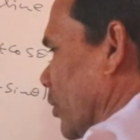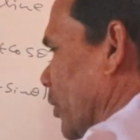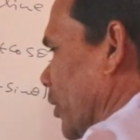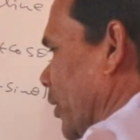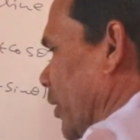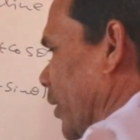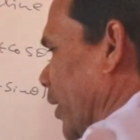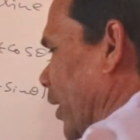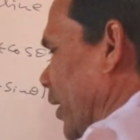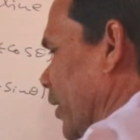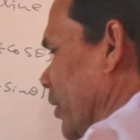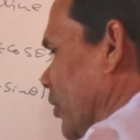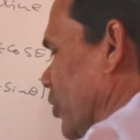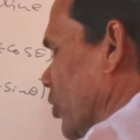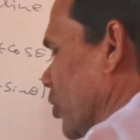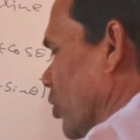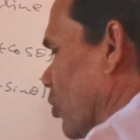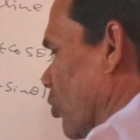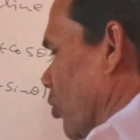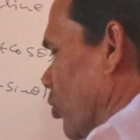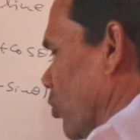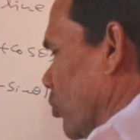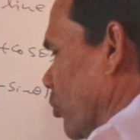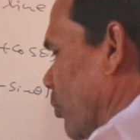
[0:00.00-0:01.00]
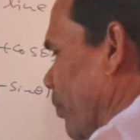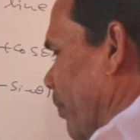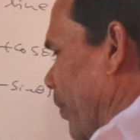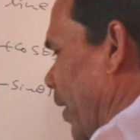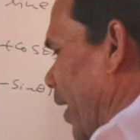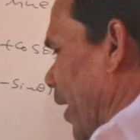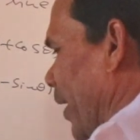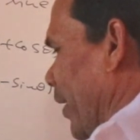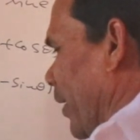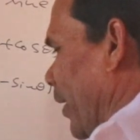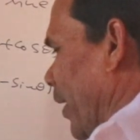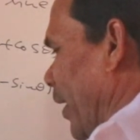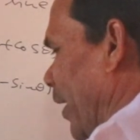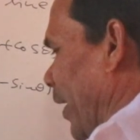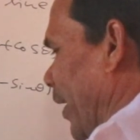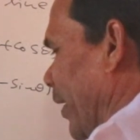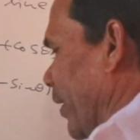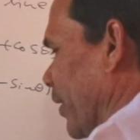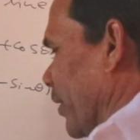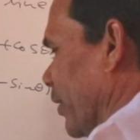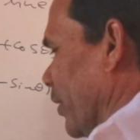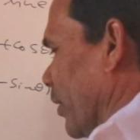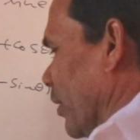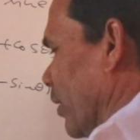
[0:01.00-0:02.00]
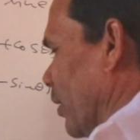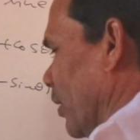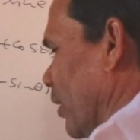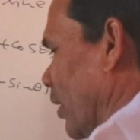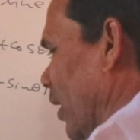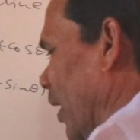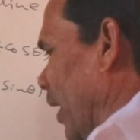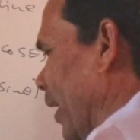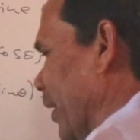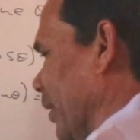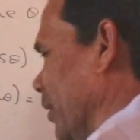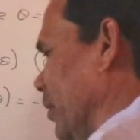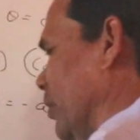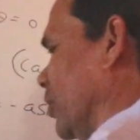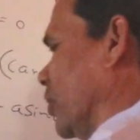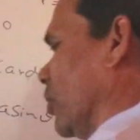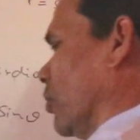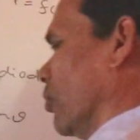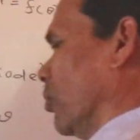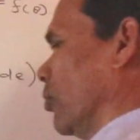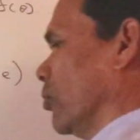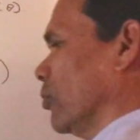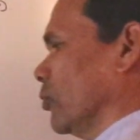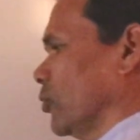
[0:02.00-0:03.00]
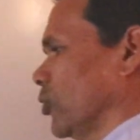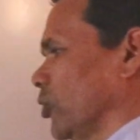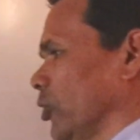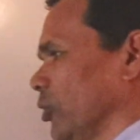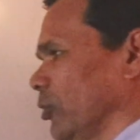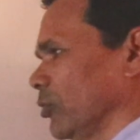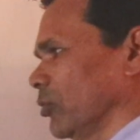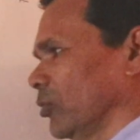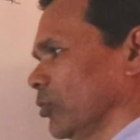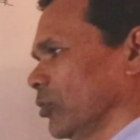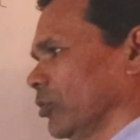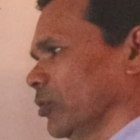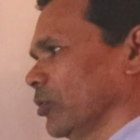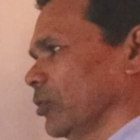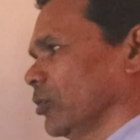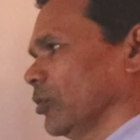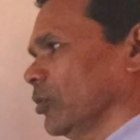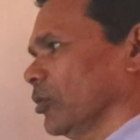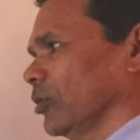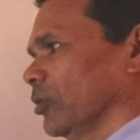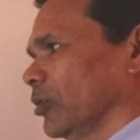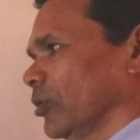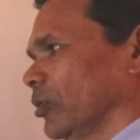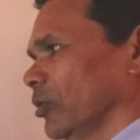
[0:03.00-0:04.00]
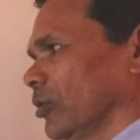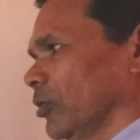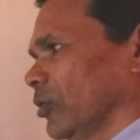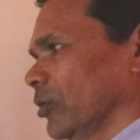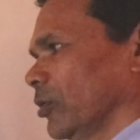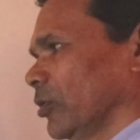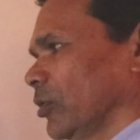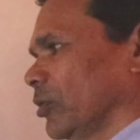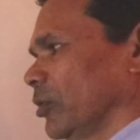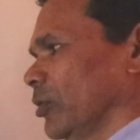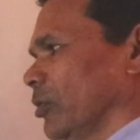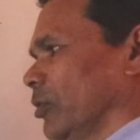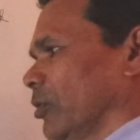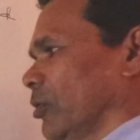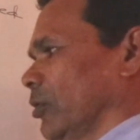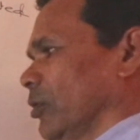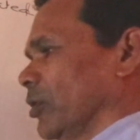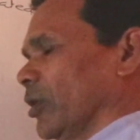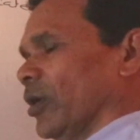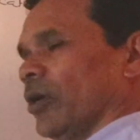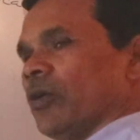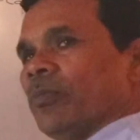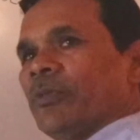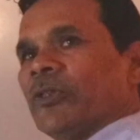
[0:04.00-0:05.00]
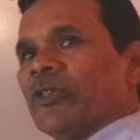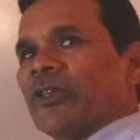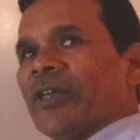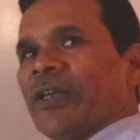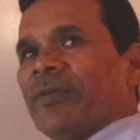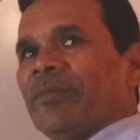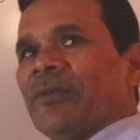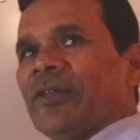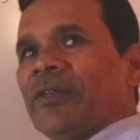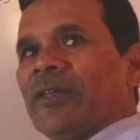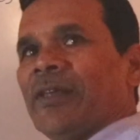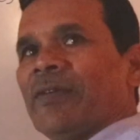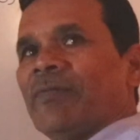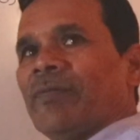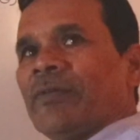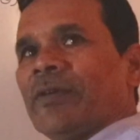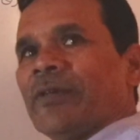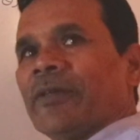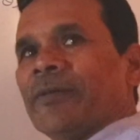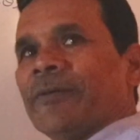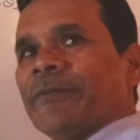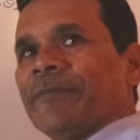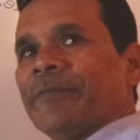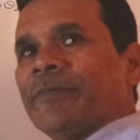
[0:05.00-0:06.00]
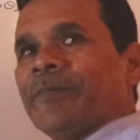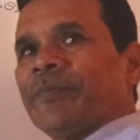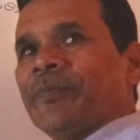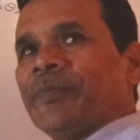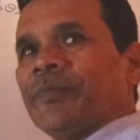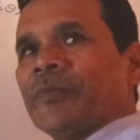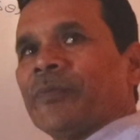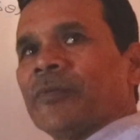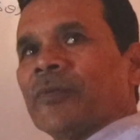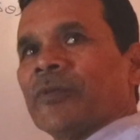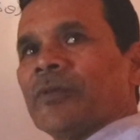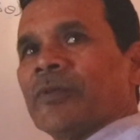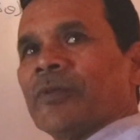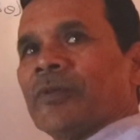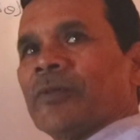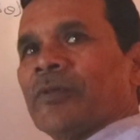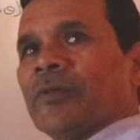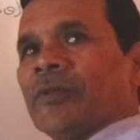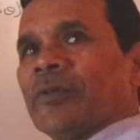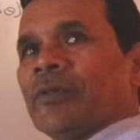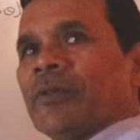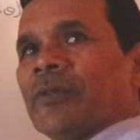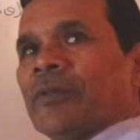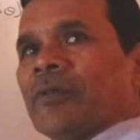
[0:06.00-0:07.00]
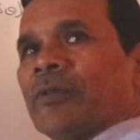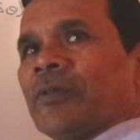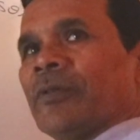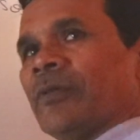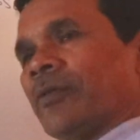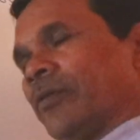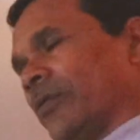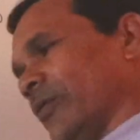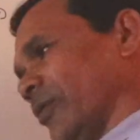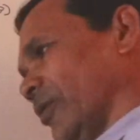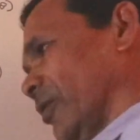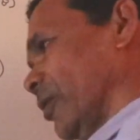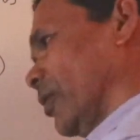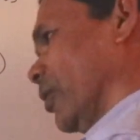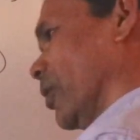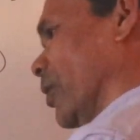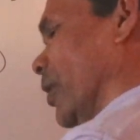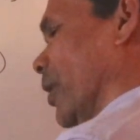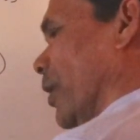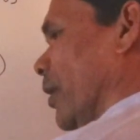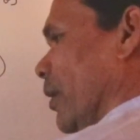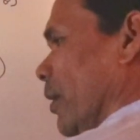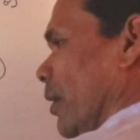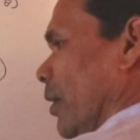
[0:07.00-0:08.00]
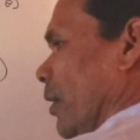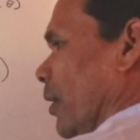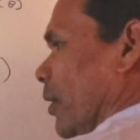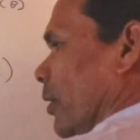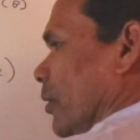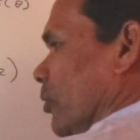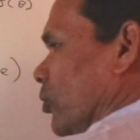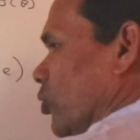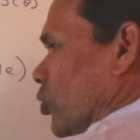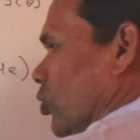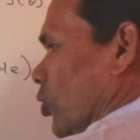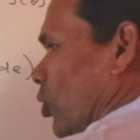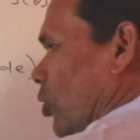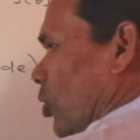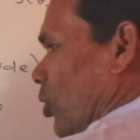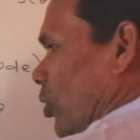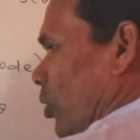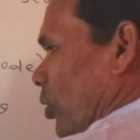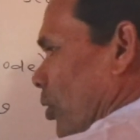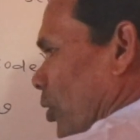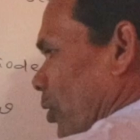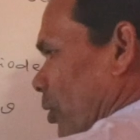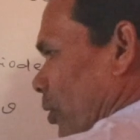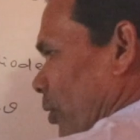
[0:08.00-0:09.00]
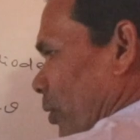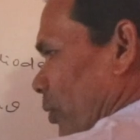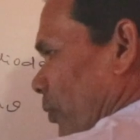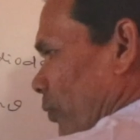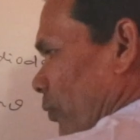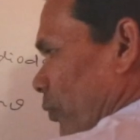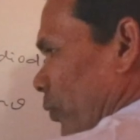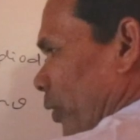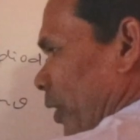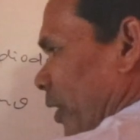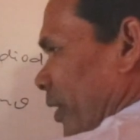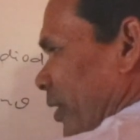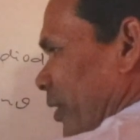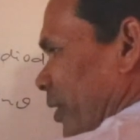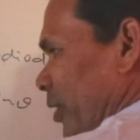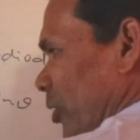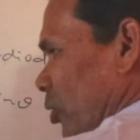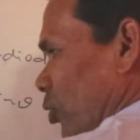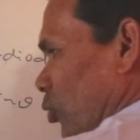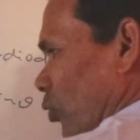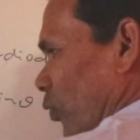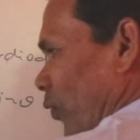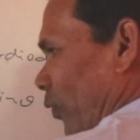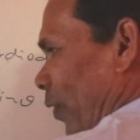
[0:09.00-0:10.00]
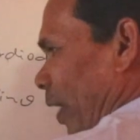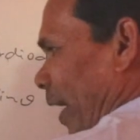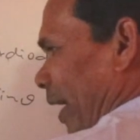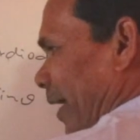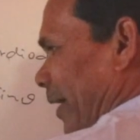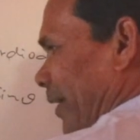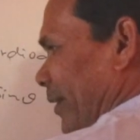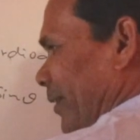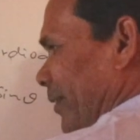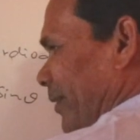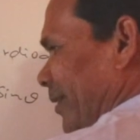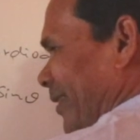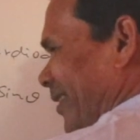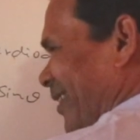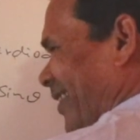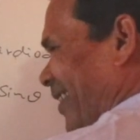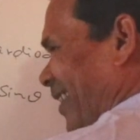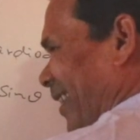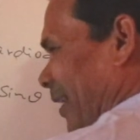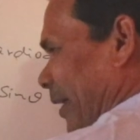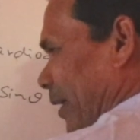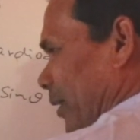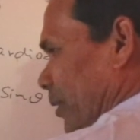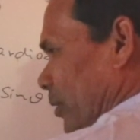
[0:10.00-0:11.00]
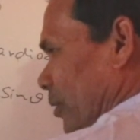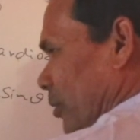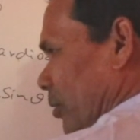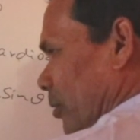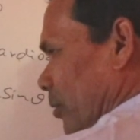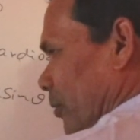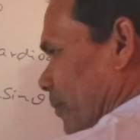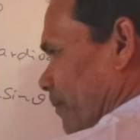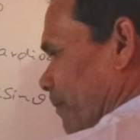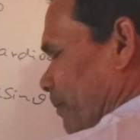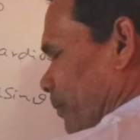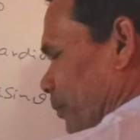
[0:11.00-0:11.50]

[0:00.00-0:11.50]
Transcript: theta is equal to pi, and here r is equal to 0. How much time is left? 15 minutes. Okay. So we need to find this length